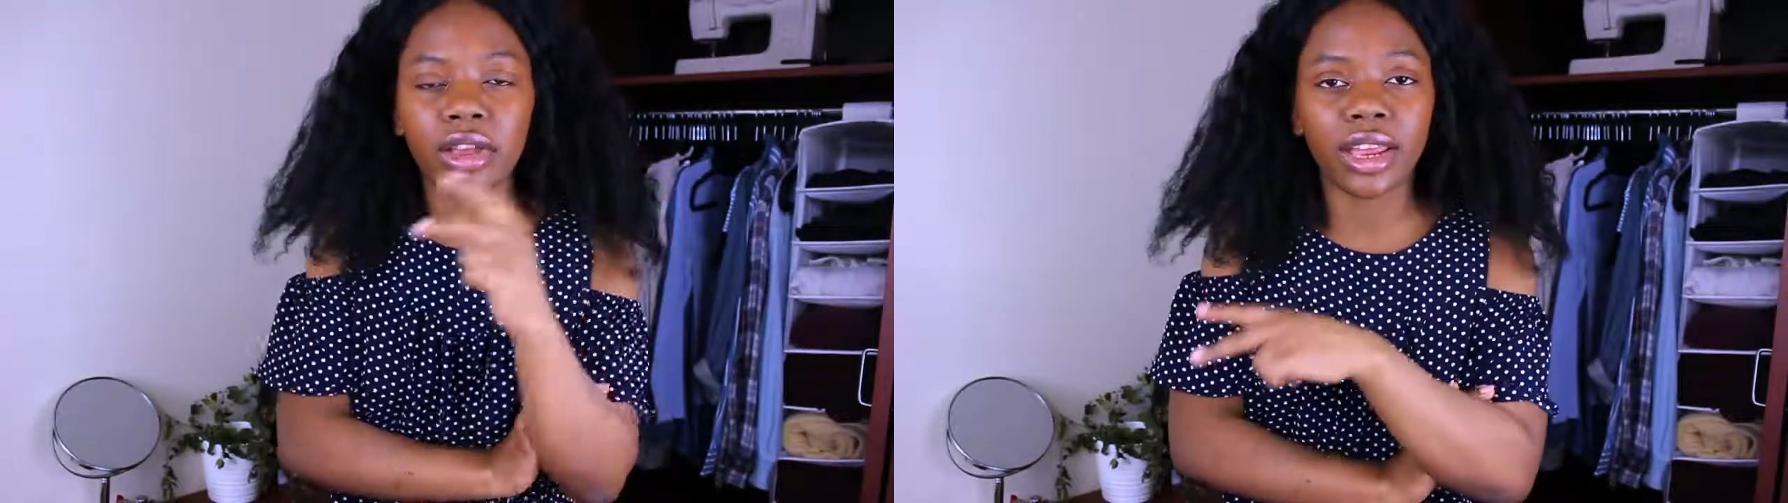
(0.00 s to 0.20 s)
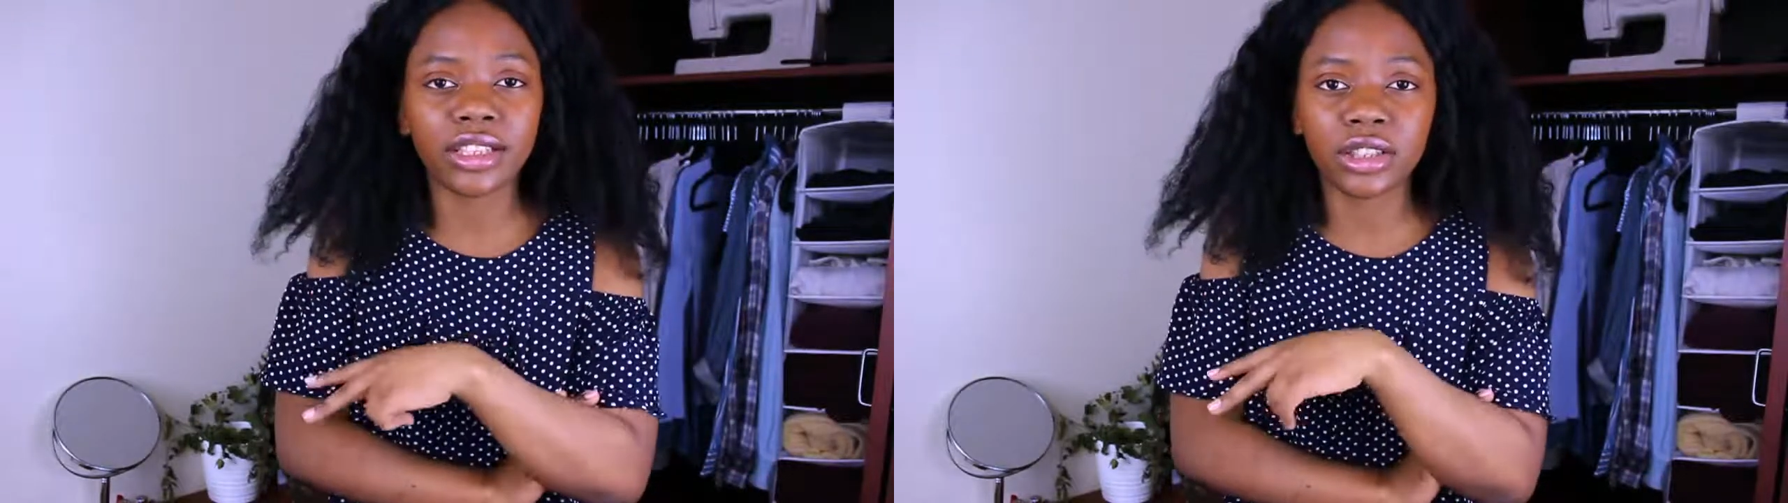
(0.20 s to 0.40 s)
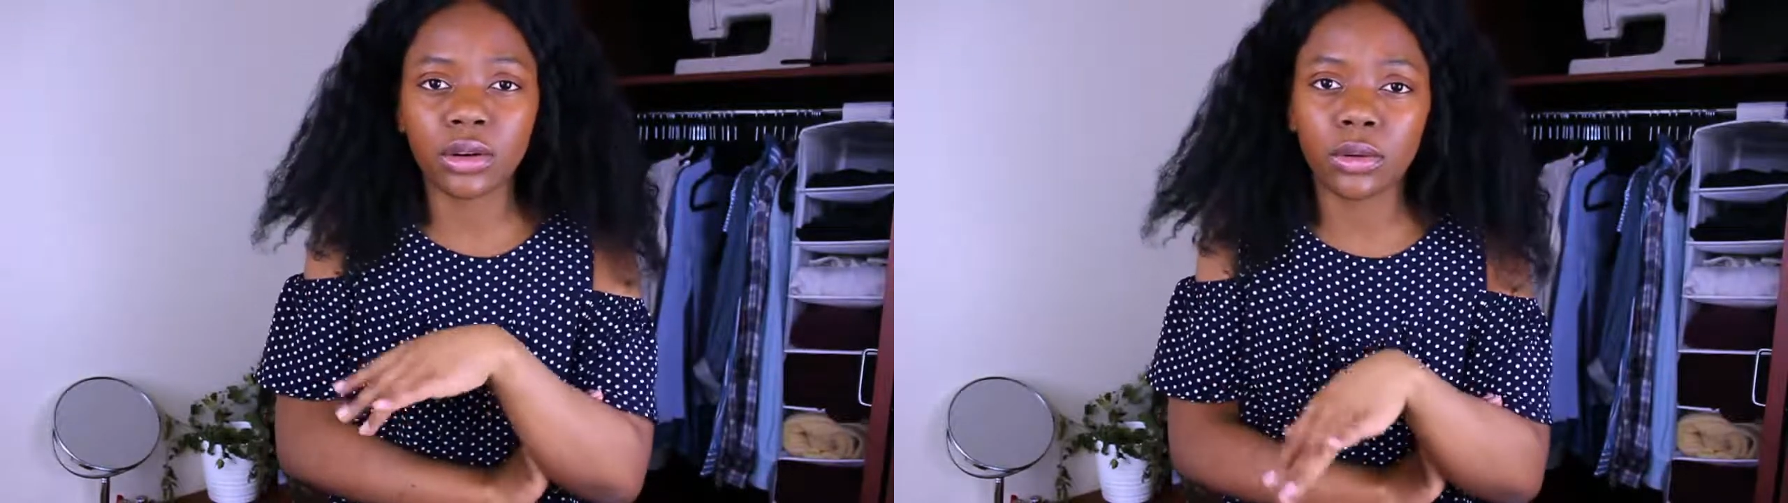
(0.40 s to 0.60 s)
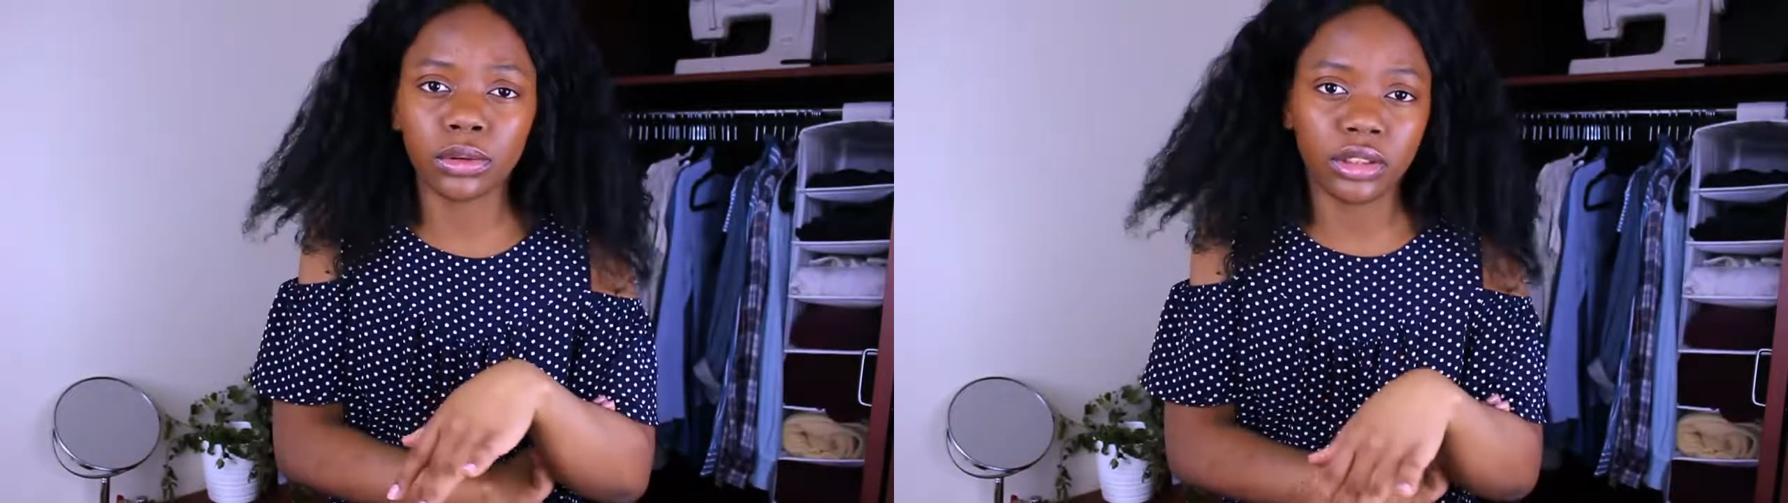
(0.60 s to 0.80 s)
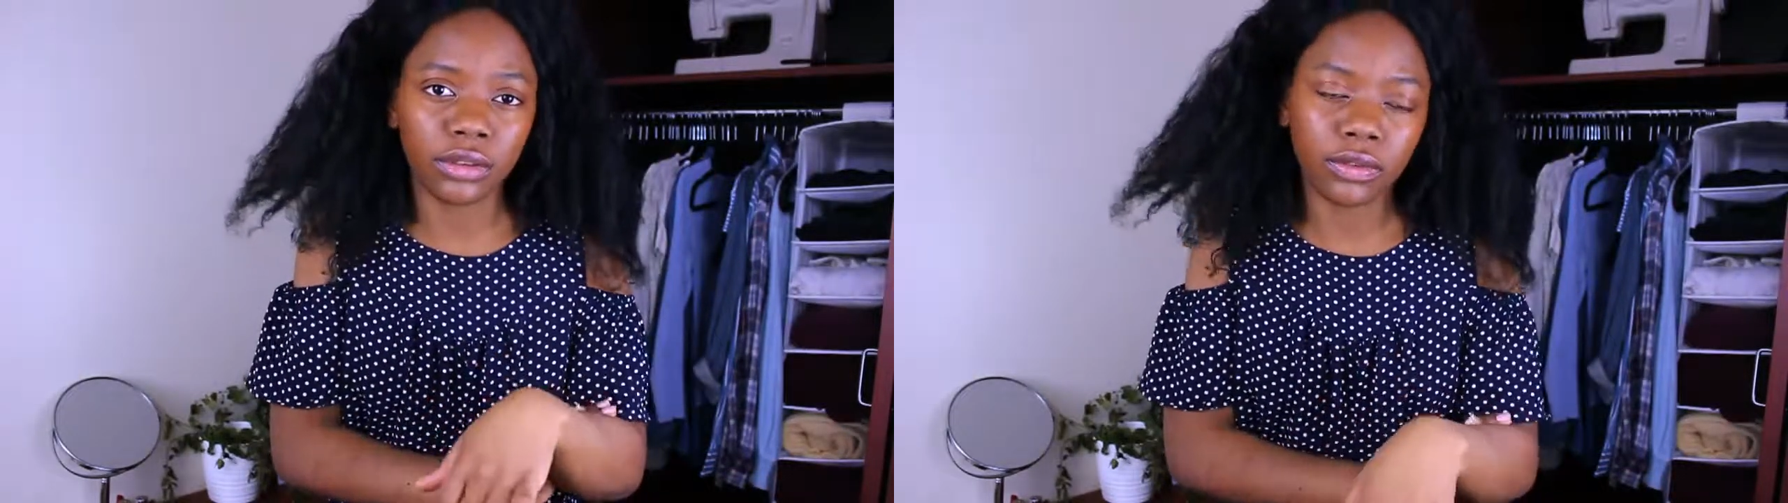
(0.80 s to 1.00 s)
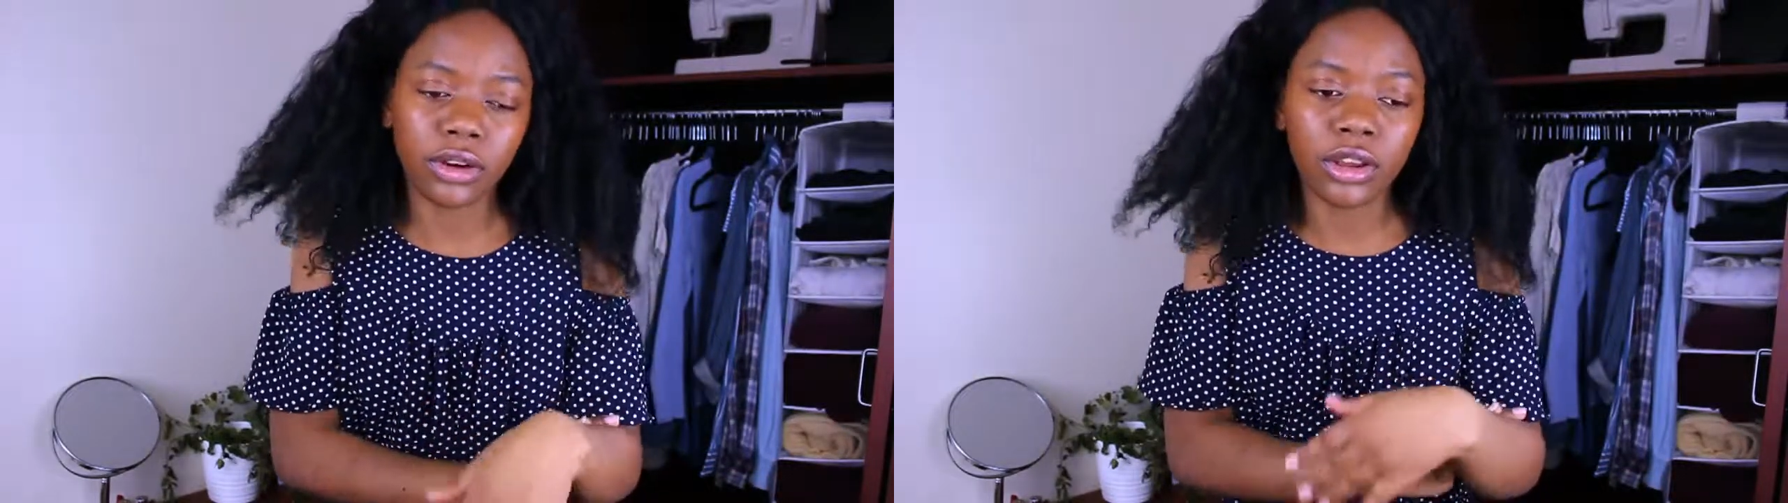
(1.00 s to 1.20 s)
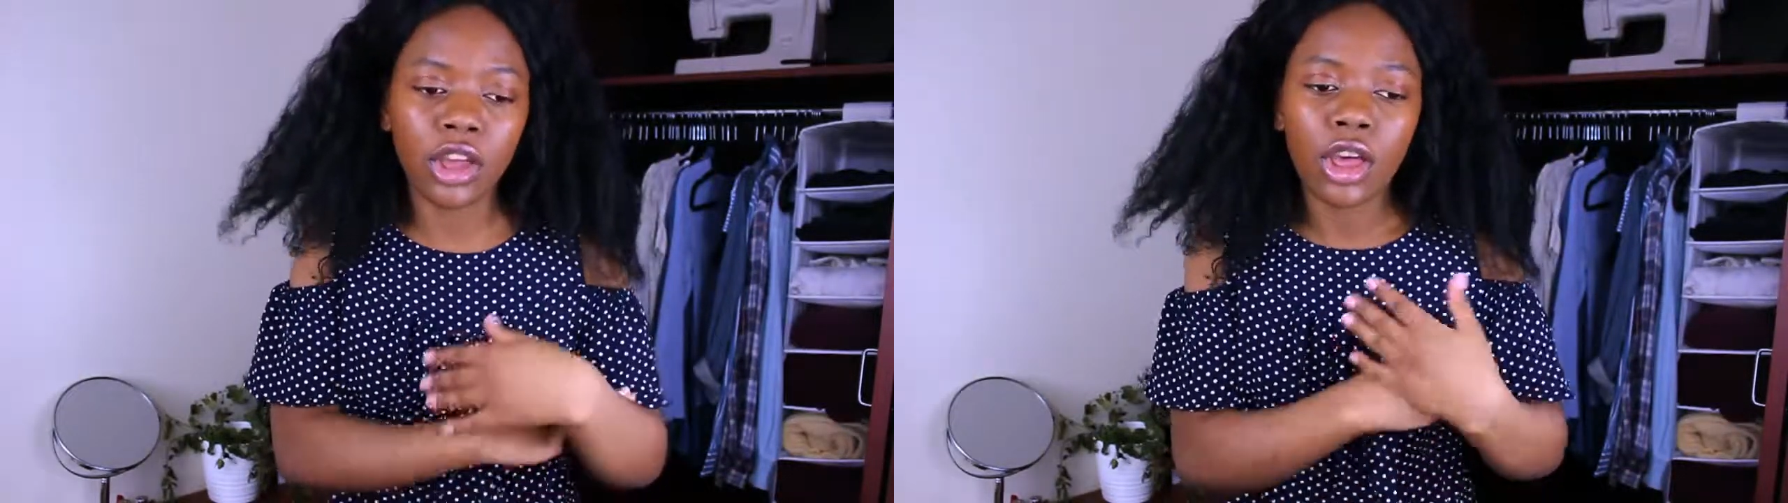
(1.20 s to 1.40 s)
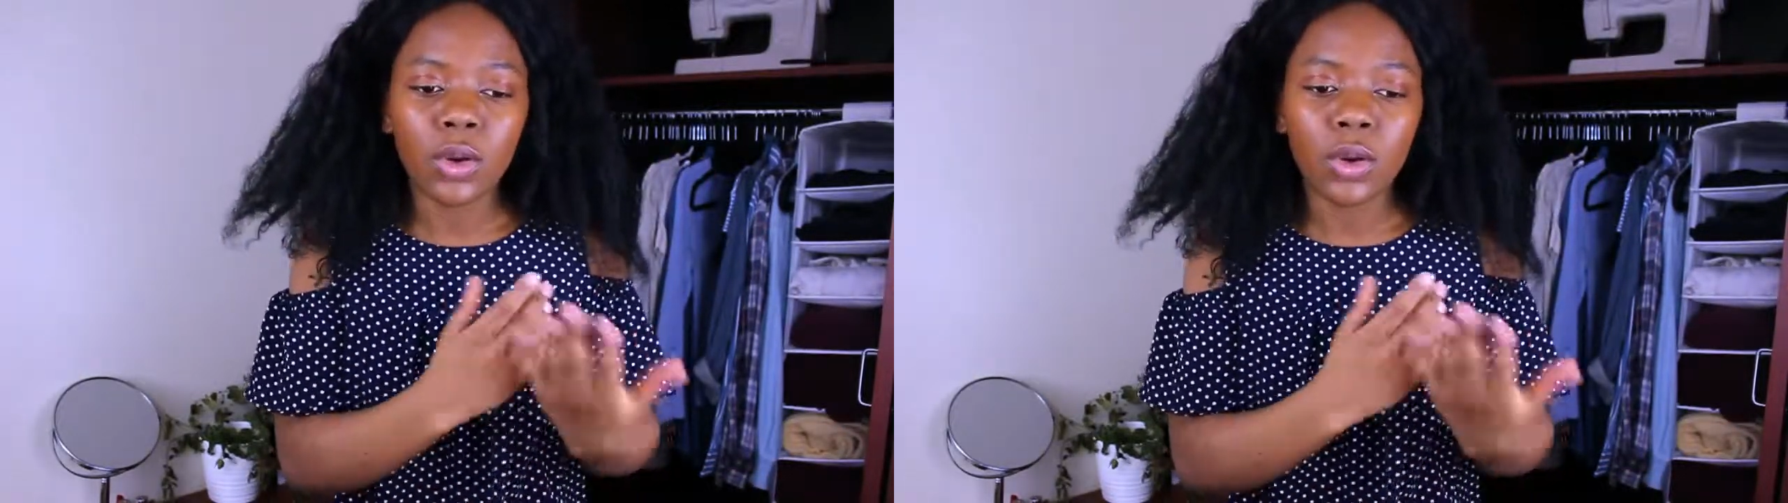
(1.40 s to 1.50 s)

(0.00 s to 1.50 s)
that isn't cruelty free.